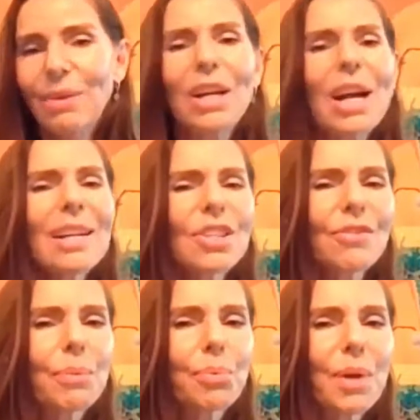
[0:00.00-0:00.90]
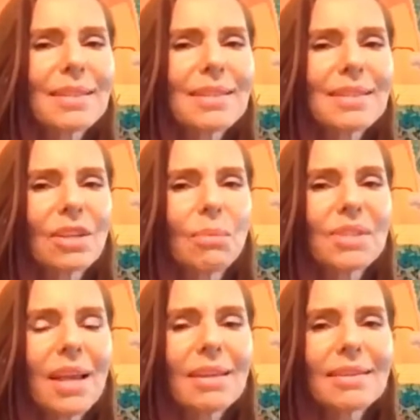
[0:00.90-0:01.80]
Regardless of the present
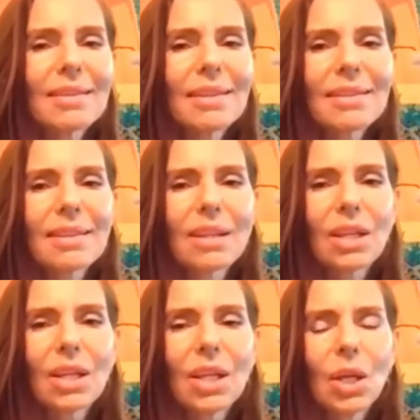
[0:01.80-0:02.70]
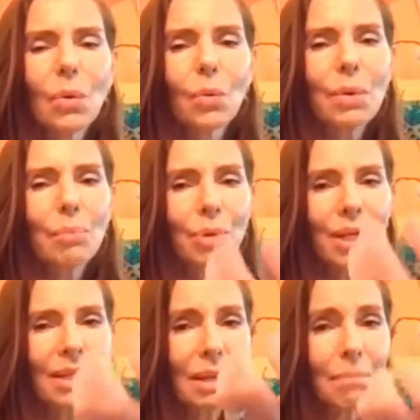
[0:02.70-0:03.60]
circumstances, we
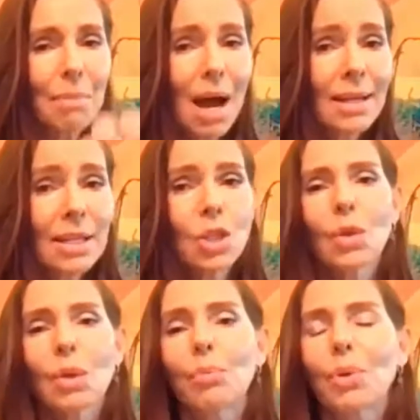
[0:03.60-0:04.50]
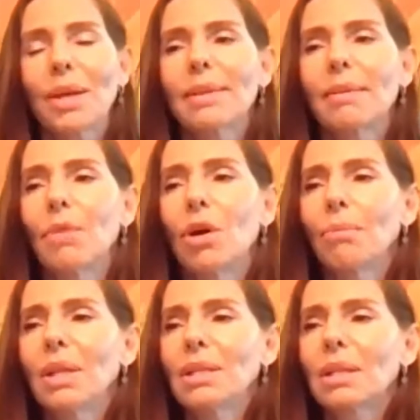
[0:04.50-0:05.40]
bring the mind into the present
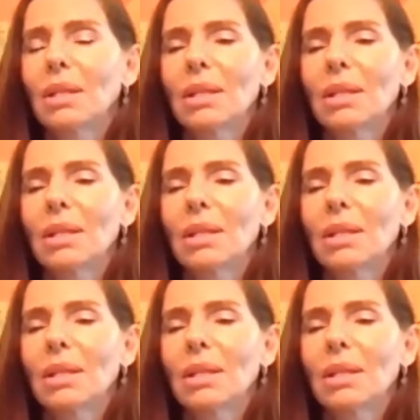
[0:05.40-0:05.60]
moment,